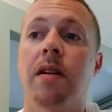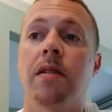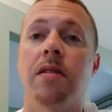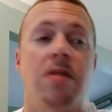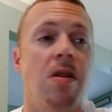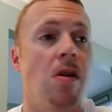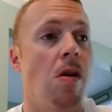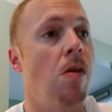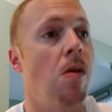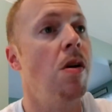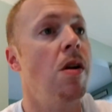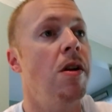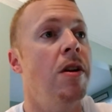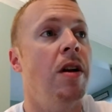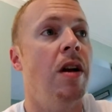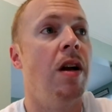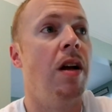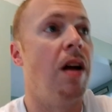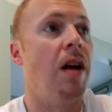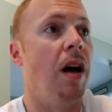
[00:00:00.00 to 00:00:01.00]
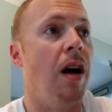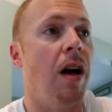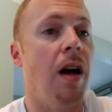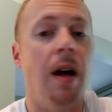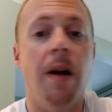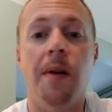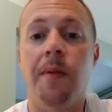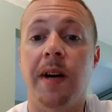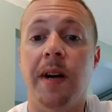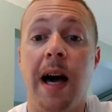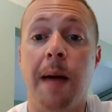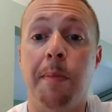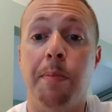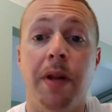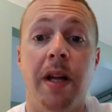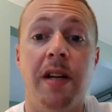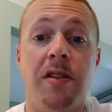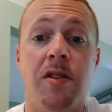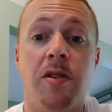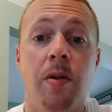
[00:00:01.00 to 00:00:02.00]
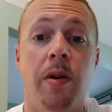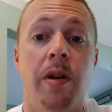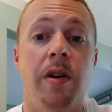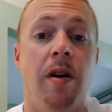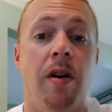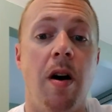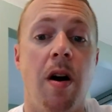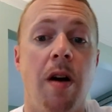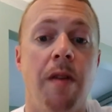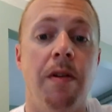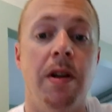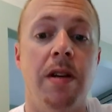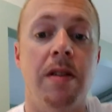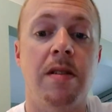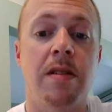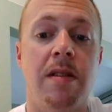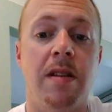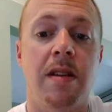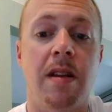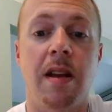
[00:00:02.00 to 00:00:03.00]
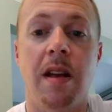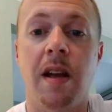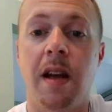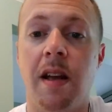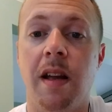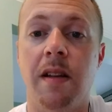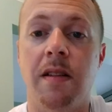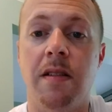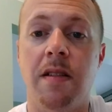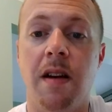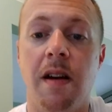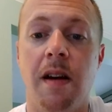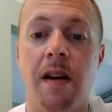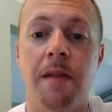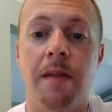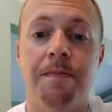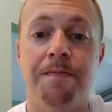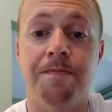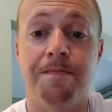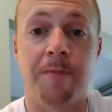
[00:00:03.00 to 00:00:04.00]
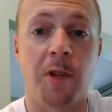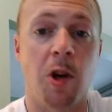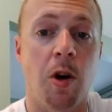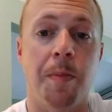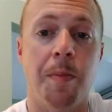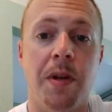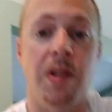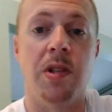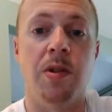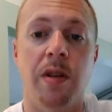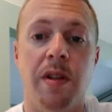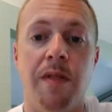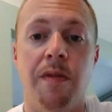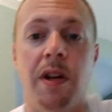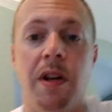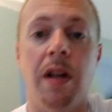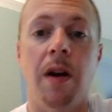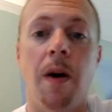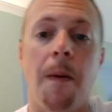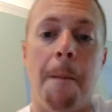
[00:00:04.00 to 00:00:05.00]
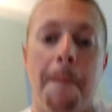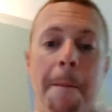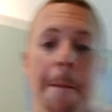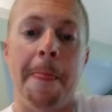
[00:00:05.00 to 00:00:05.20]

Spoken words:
So God bless you and your harvest, and hope you enjoyed the video.